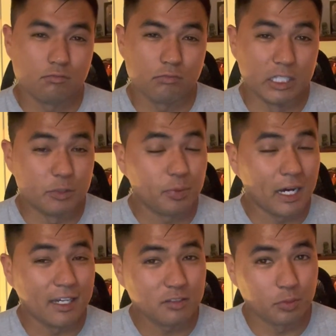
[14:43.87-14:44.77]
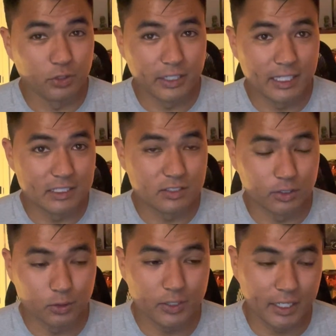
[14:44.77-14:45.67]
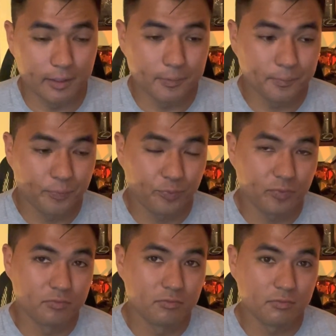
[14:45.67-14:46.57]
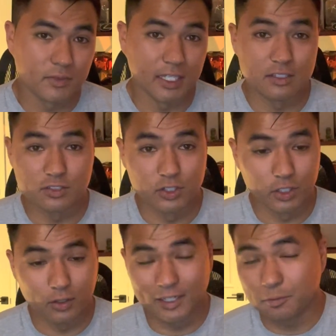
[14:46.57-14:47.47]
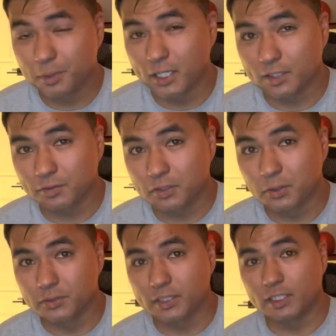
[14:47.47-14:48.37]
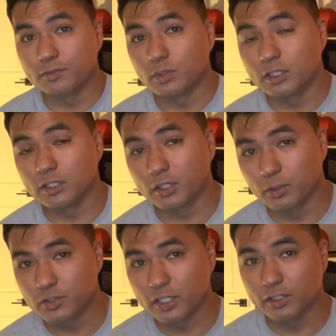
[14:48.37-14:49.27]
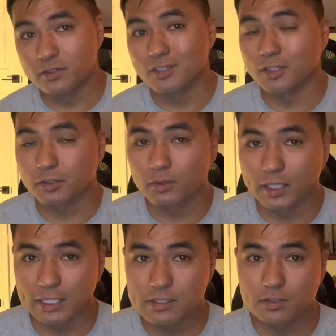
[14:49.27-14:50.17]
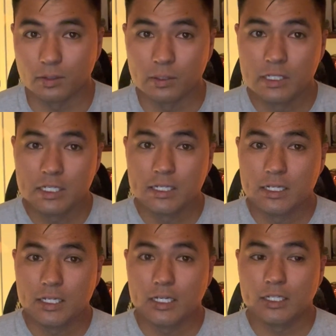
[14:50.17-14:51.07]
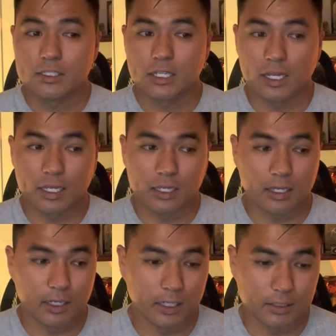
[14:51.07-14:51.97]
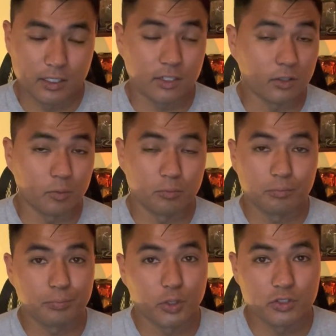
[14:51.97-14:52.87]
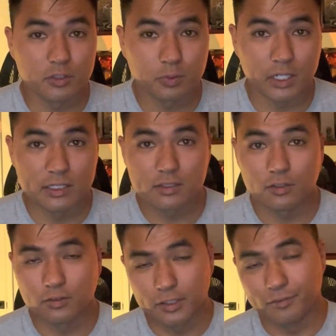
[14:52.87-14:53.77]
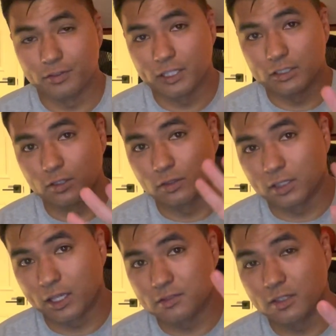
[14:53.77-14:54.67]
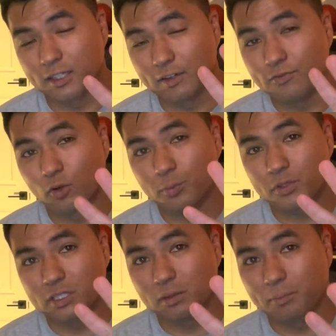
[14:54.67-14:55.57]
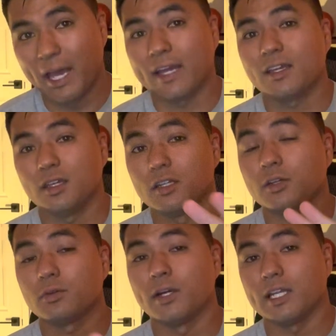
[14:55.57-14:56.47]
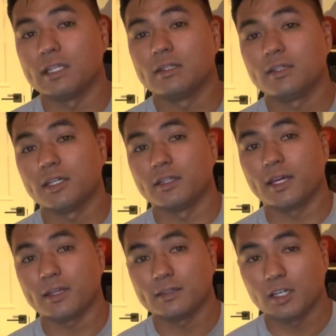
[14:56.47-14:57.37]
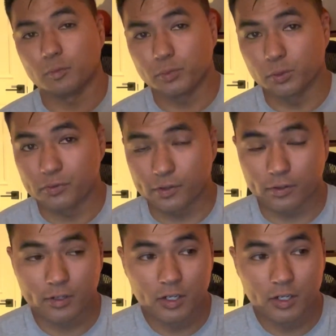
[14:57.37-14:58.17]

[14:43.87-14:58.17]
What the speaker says: it's possible to get zero down and zero out of pocket for closing if you can negotiate your seller credit. So take your purchase price. The VA loan allows you to get 4% back in a credit. Okay, that can help you with your